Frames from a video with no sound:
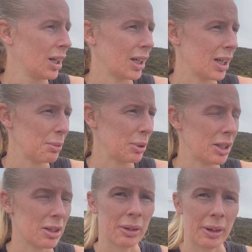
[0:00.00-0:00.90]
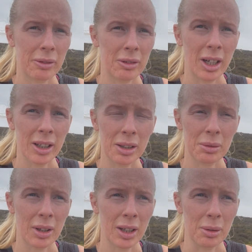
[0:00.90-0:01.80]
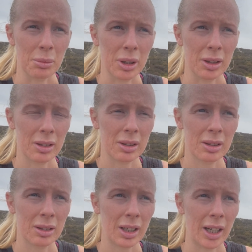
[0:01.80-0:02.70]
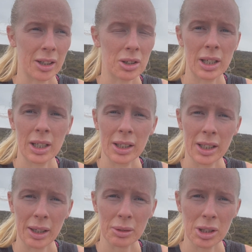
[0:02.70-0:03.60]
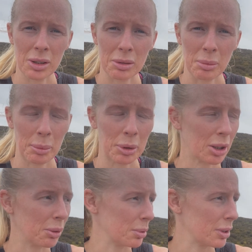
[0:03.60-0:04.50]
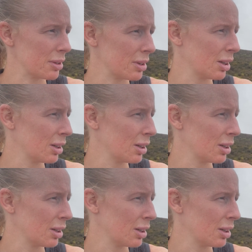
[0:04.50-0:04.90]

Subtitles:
I keep meaning to go out for a hike with him and actually learning how to use a map and a compass.